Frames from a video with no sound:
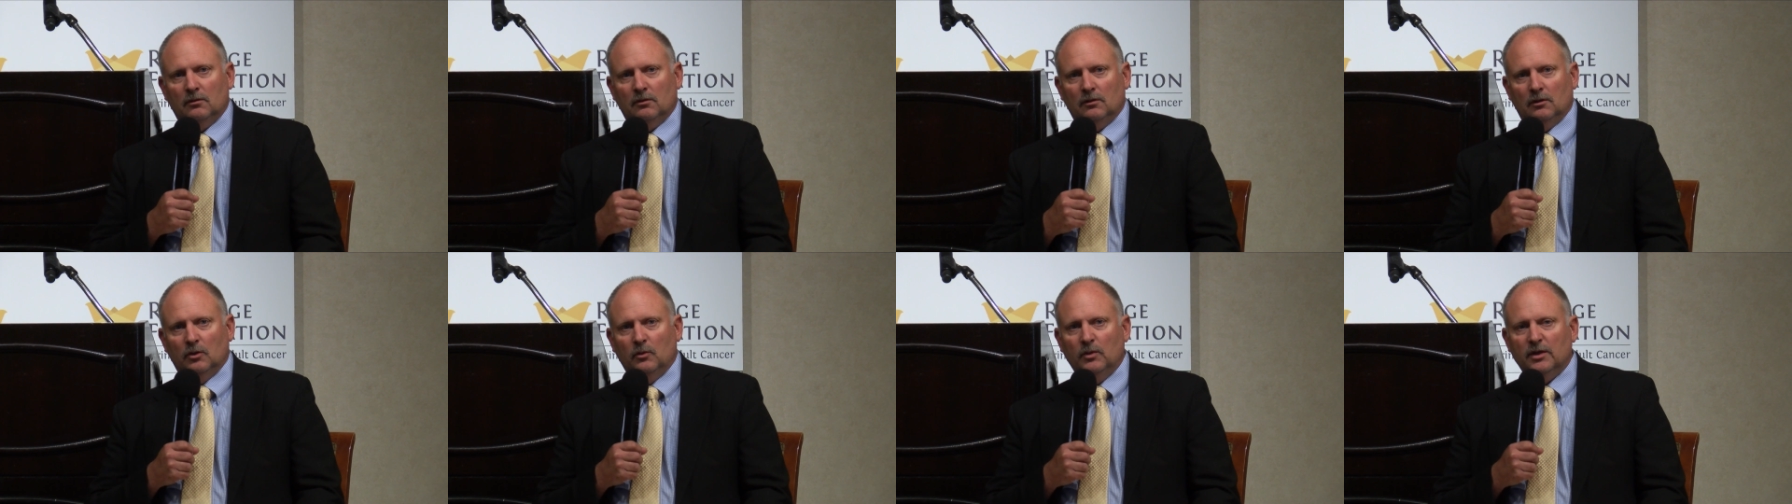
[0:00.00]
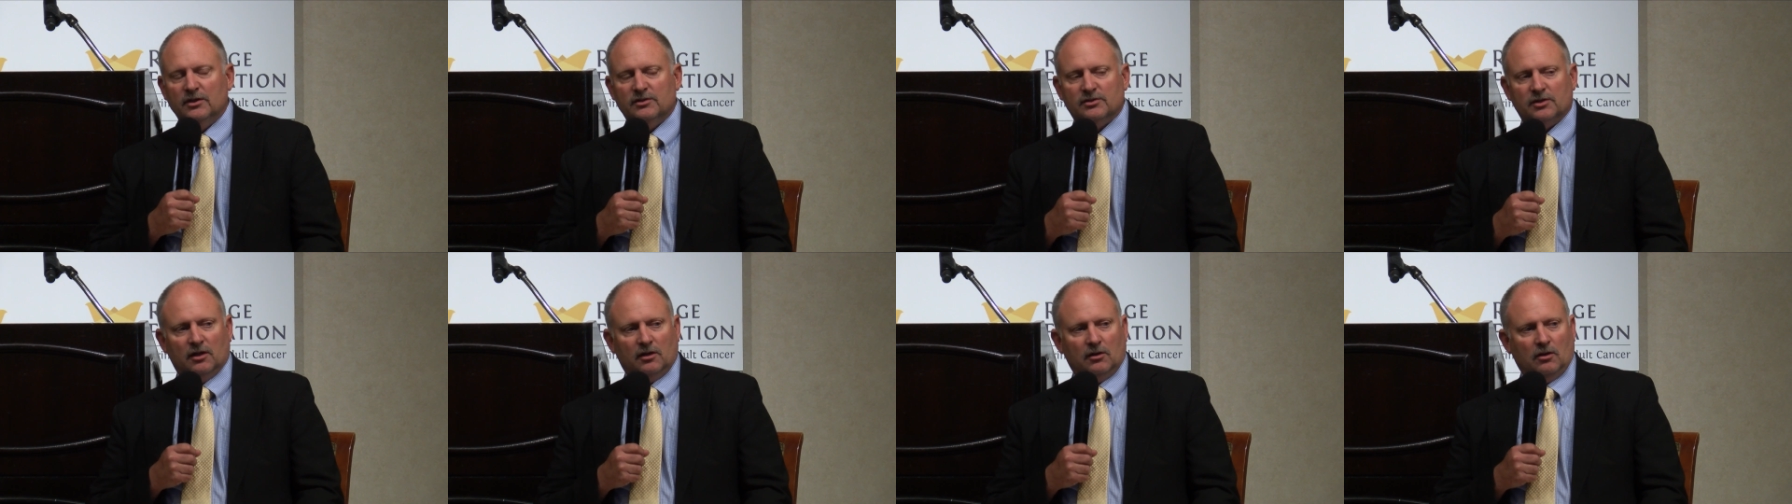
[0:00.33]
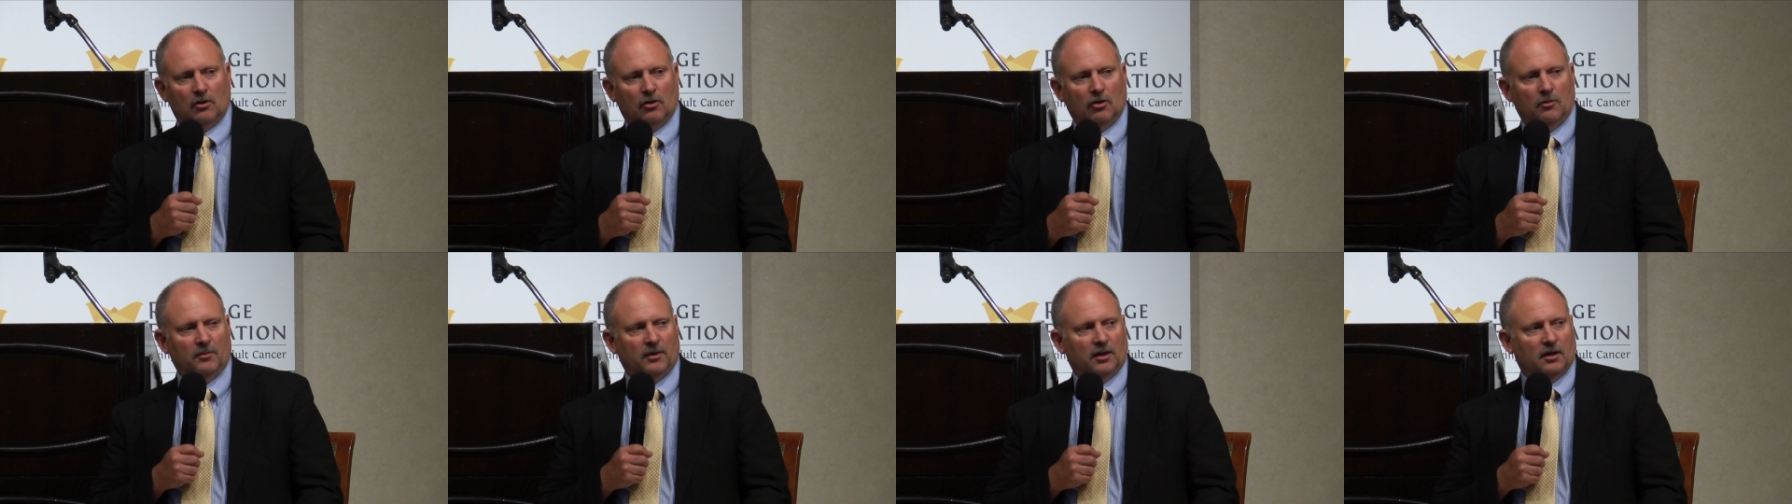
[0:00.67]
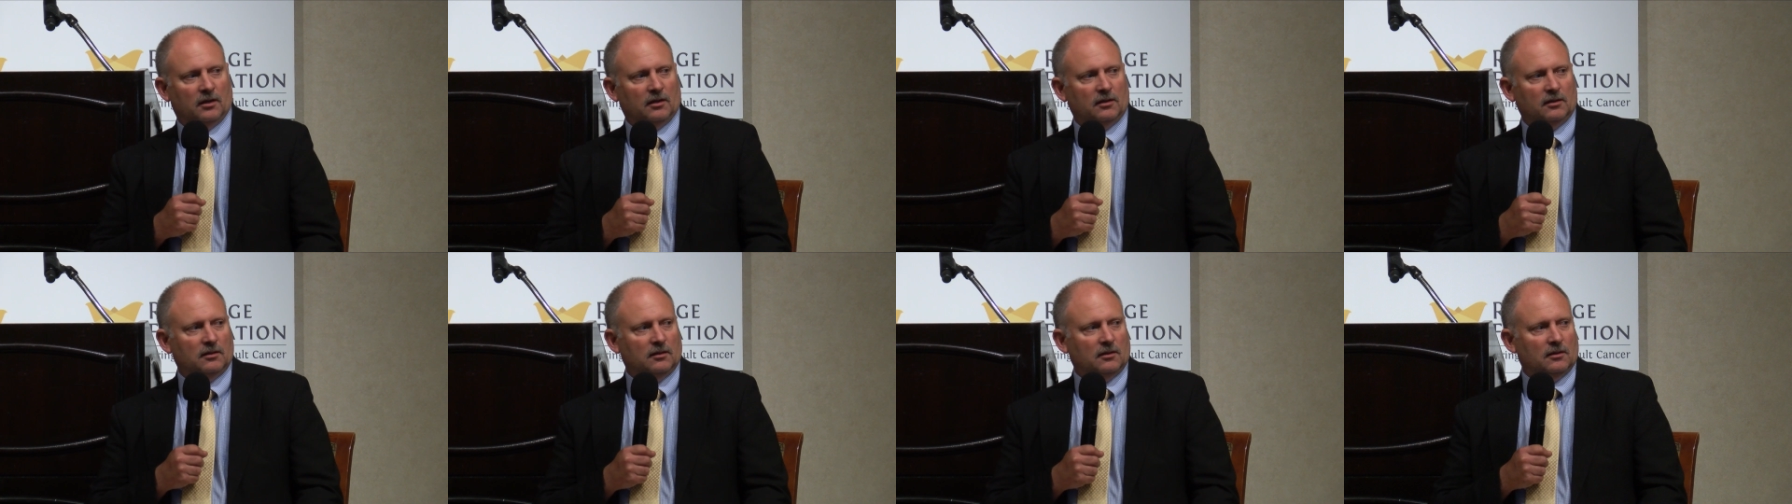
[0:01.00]
Ewing
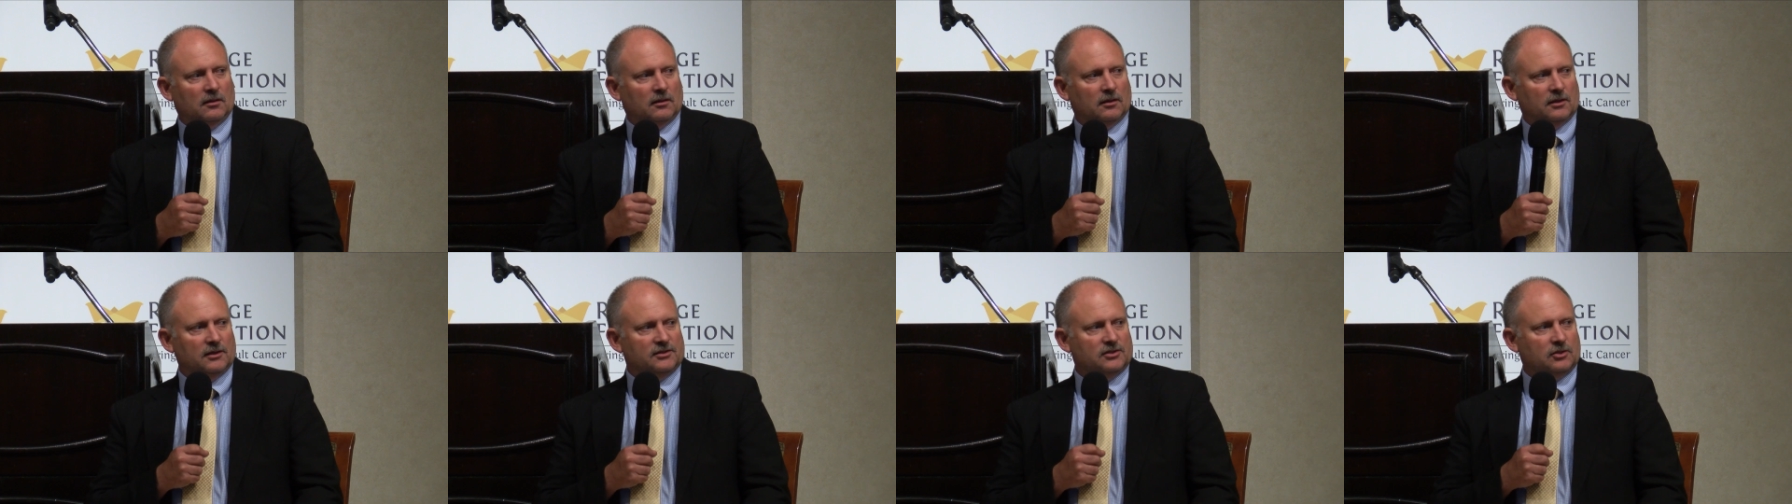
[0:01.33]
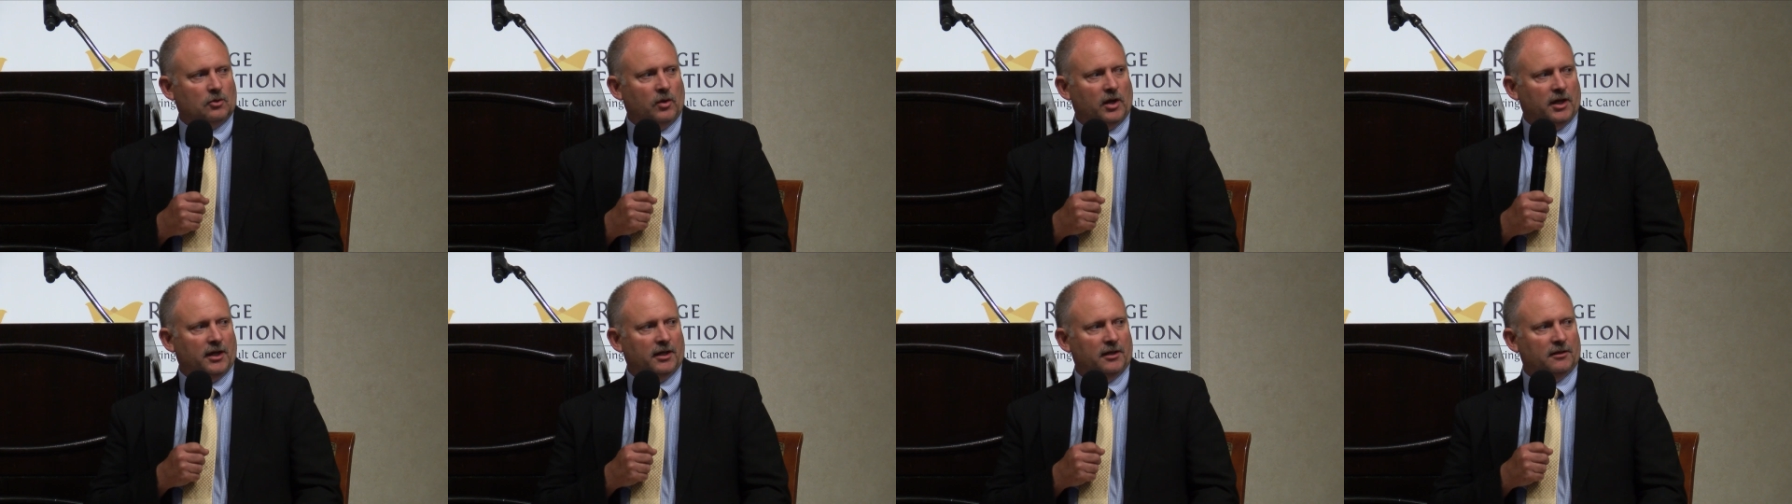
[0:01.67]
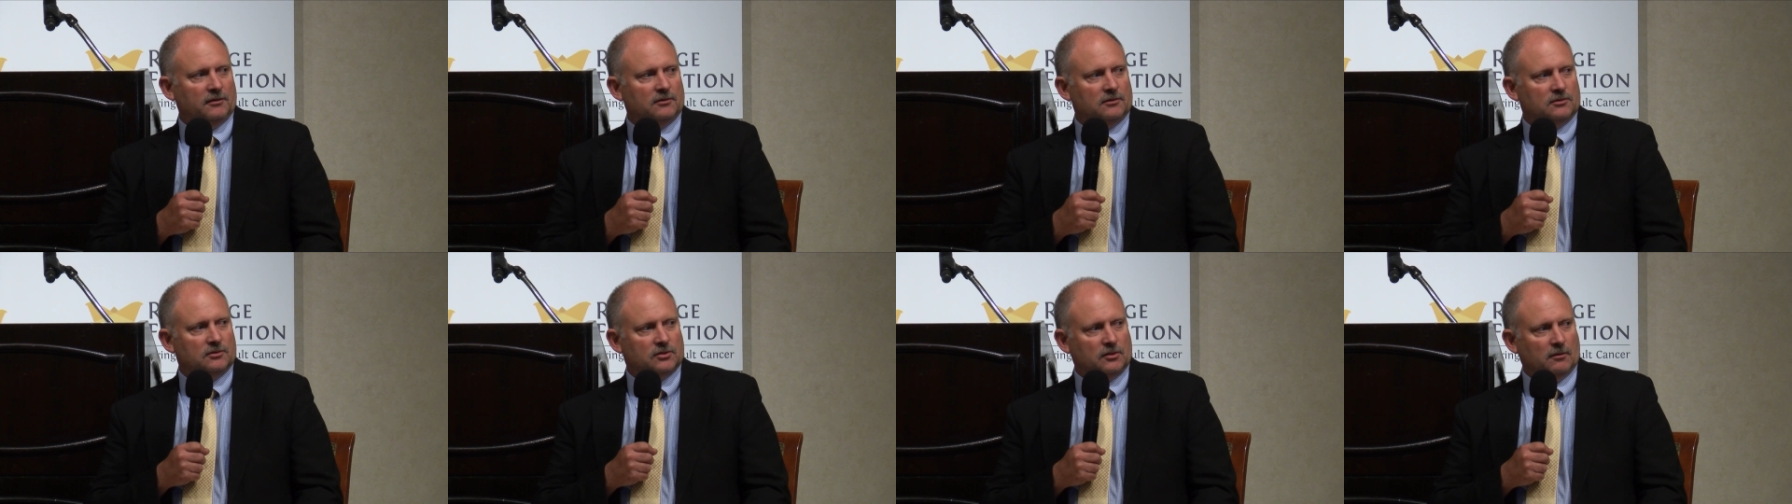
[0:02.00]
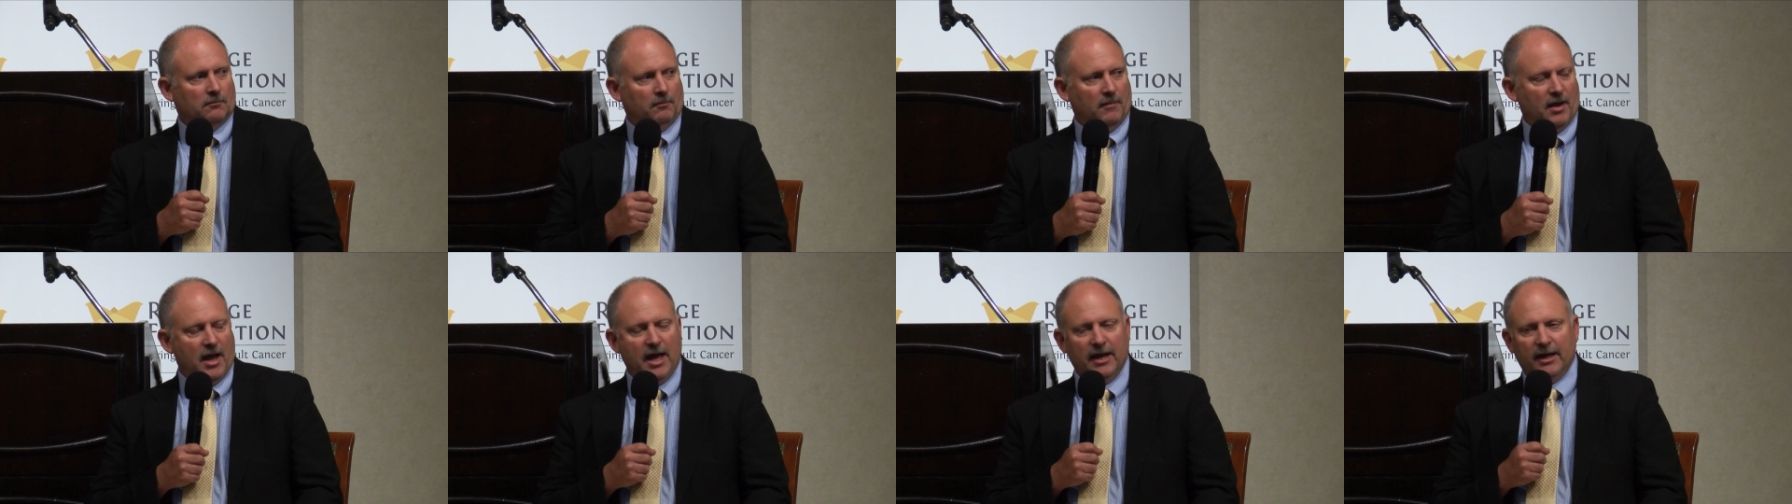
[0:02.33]
sarcoma is quite a
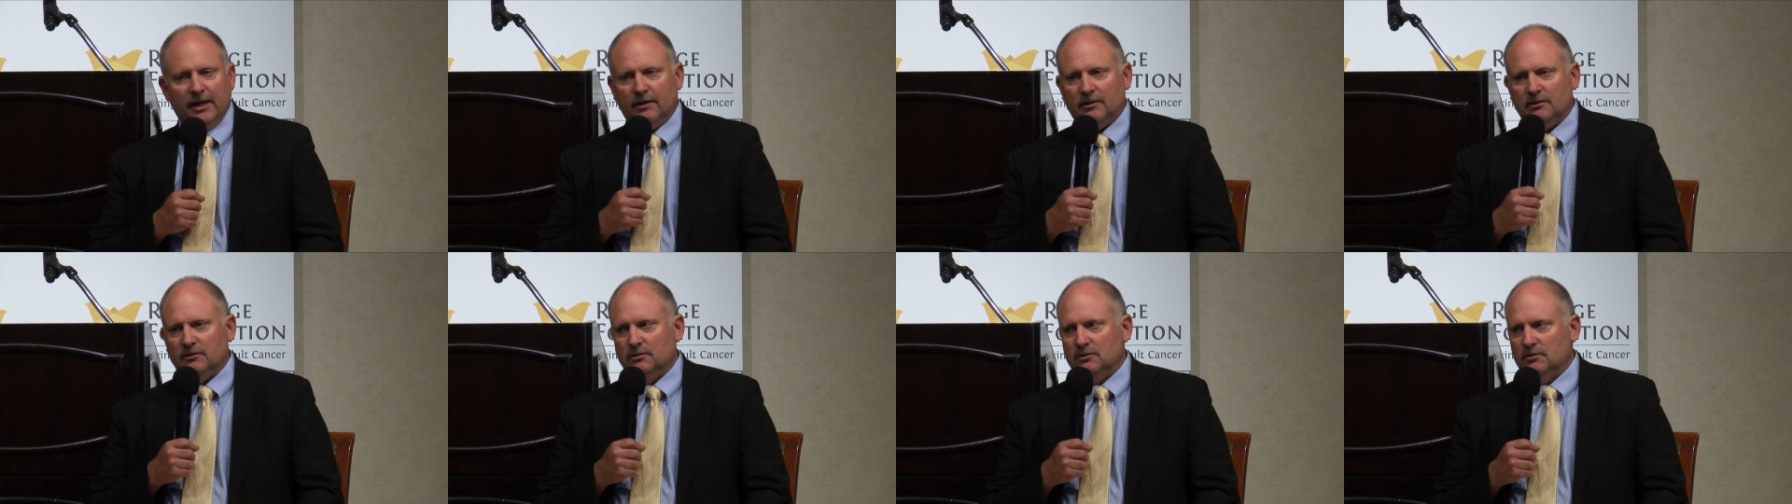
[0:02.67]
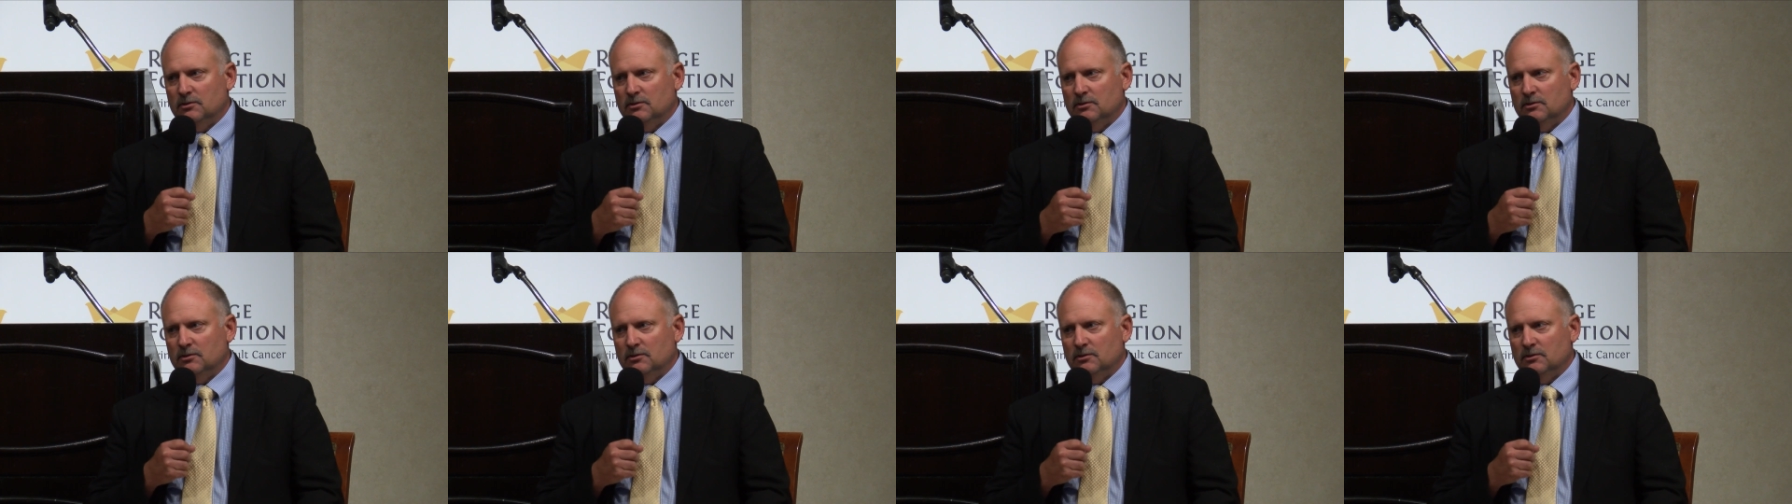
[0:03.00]
dramatic